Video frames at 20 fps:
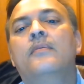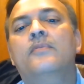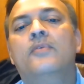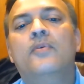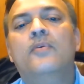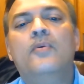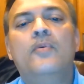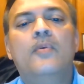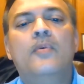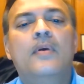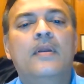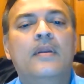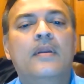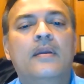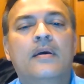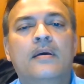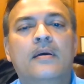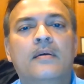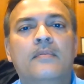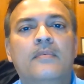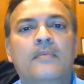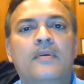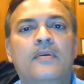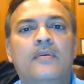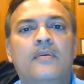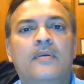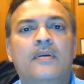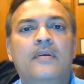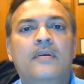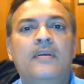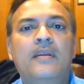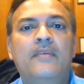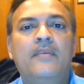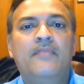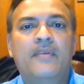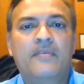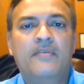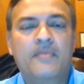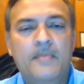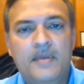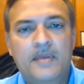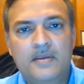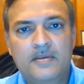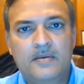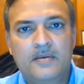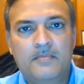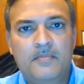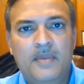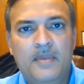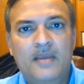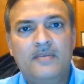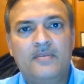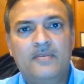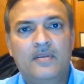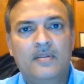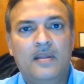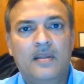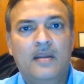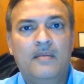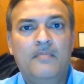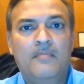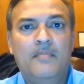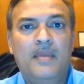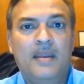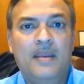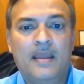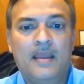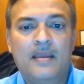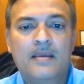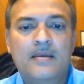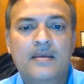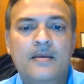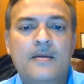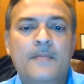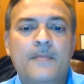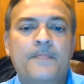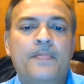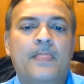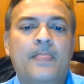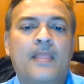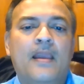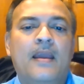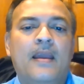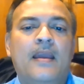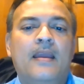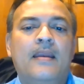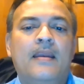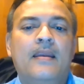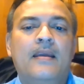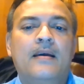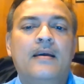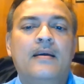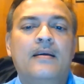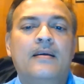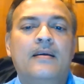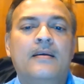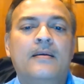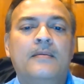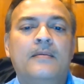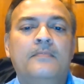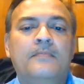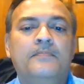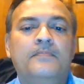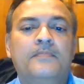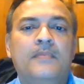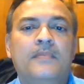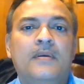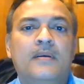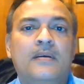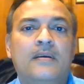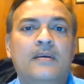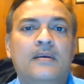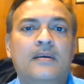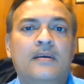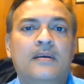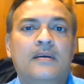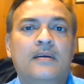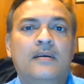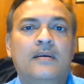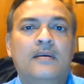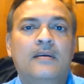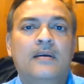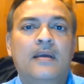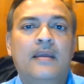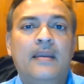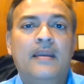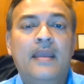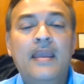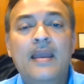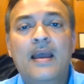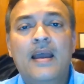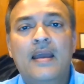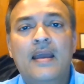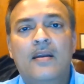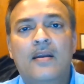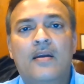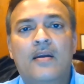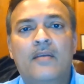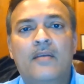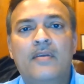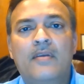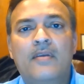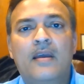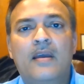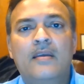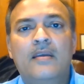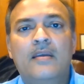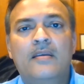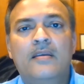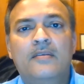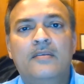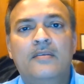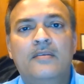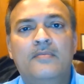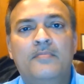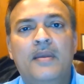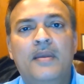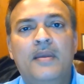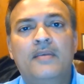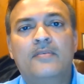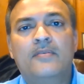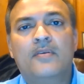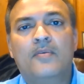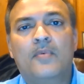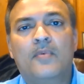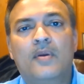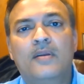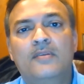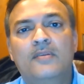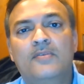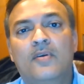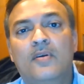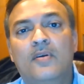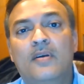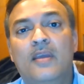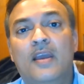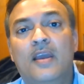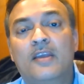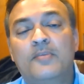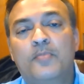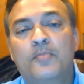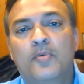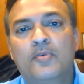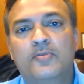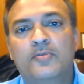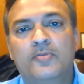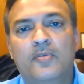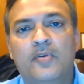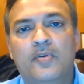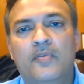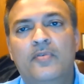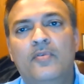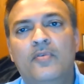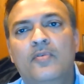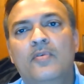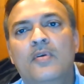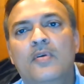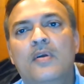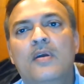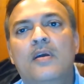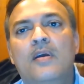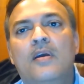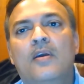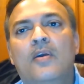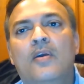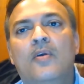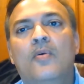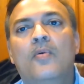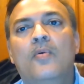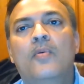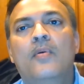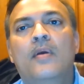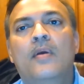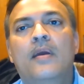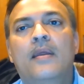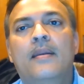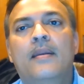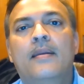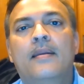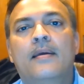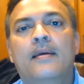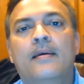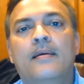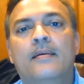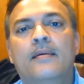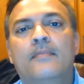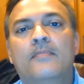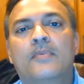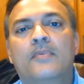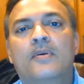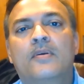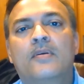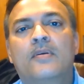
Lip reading: go and retrieve information based on that meaning. And AI, a lot of AI is based on what it's already exposed to. If you go and